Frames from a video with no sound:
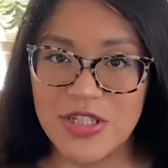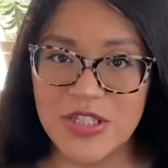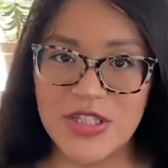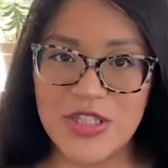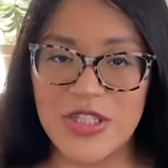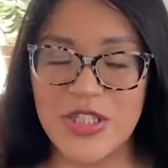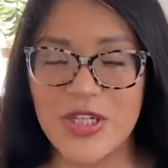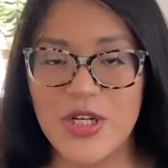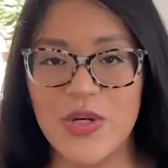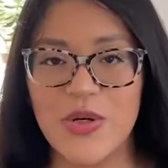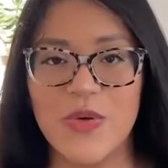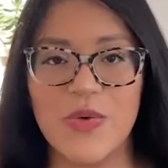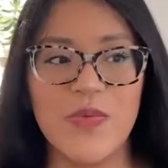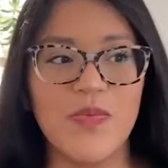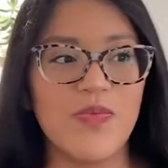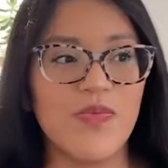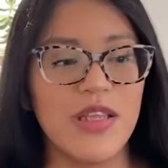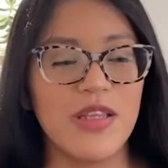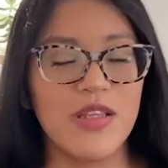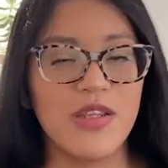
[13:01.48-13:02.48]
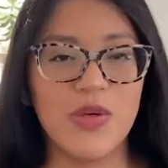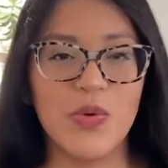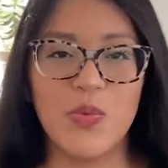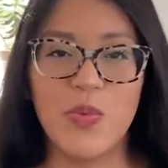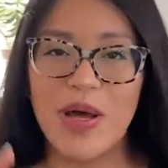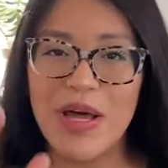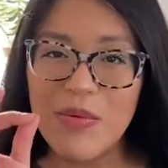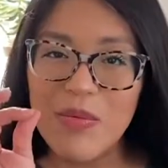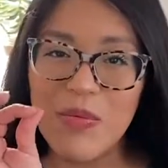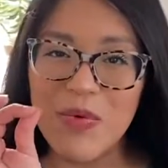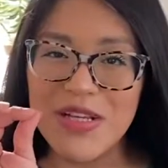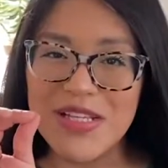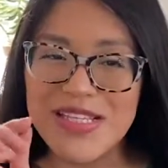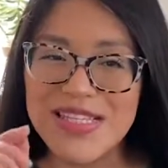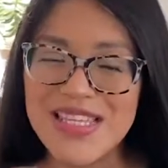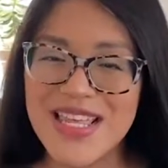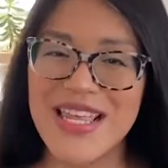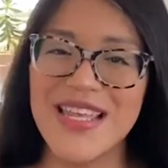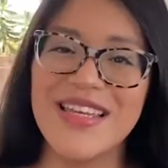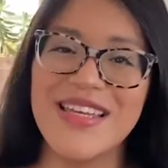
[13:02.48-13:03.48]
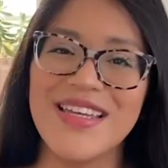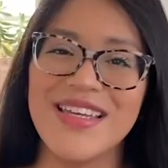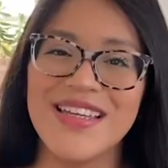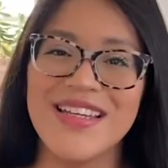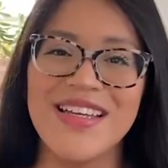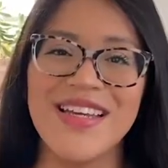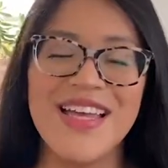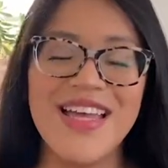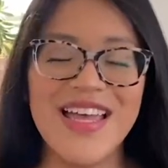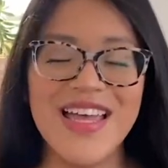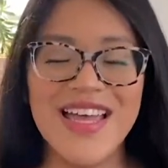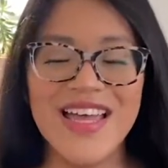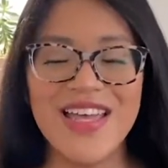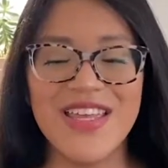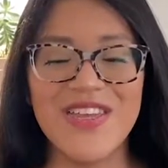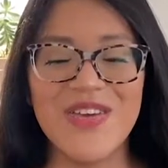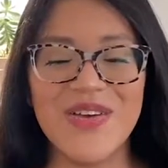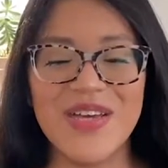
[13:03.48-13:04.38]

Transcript: you know, the wet ones. You